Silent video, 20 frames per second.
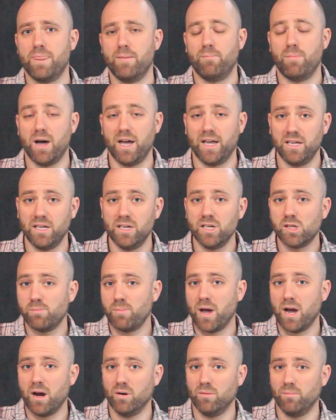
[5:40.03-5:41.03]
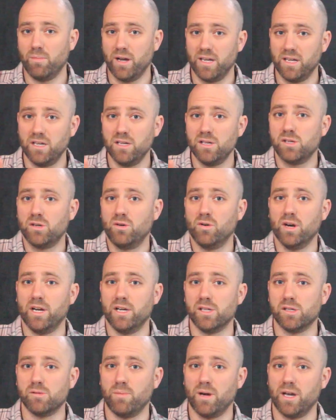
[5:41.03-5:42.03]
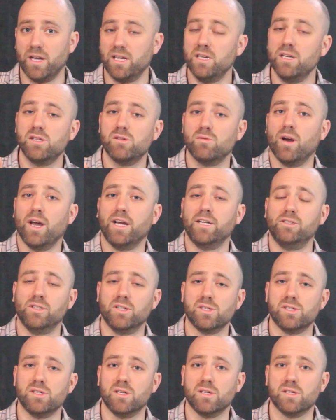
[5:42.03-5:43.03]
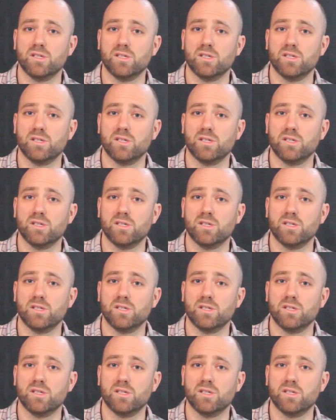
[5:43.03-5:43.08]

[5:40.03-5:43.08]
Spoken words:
by his power, by his grace, by his righteousness.